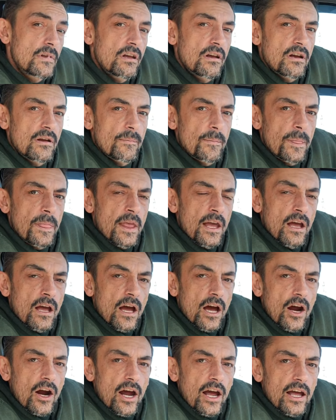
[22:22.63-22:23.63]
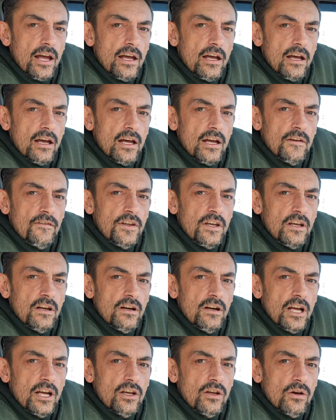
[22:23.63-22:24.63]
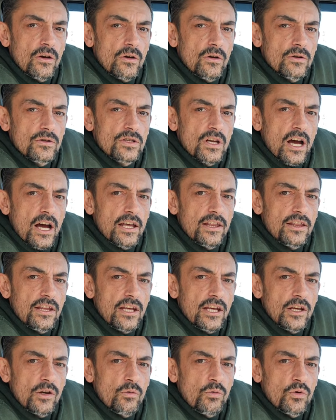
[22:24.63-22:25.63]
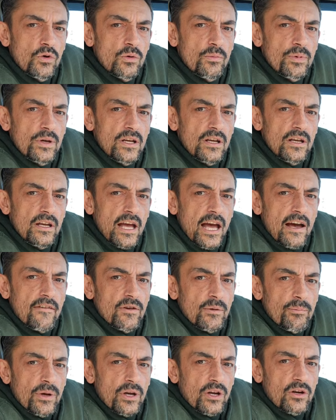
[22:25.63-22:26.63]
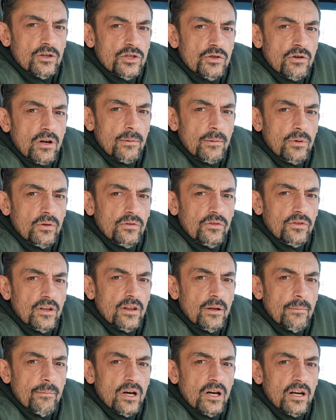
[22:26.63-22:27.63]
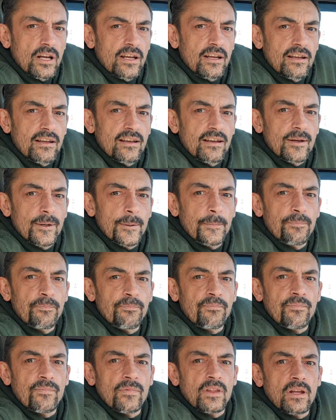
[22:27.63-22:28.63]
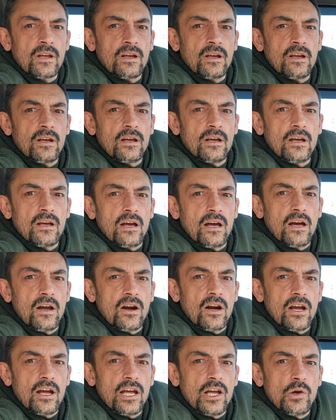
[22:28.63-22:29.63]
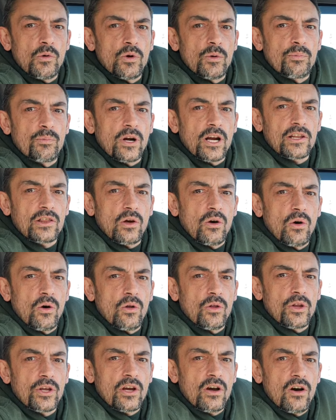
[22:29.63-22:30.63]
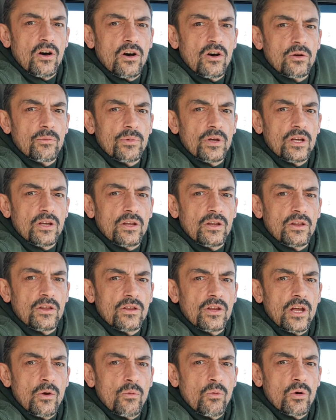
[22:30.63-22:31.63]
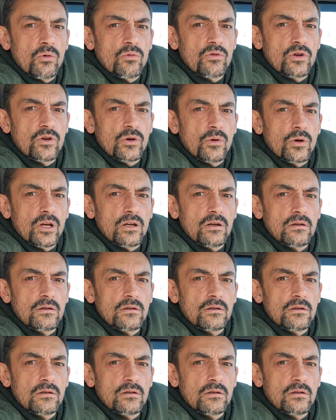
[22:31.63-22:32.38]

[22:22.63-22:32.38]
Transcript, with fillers: Yeah. Uh, if the internet goes, I think we'll be having bigger troubles than the money. Yeah. Uh, it would break the whole economy. They won't do it.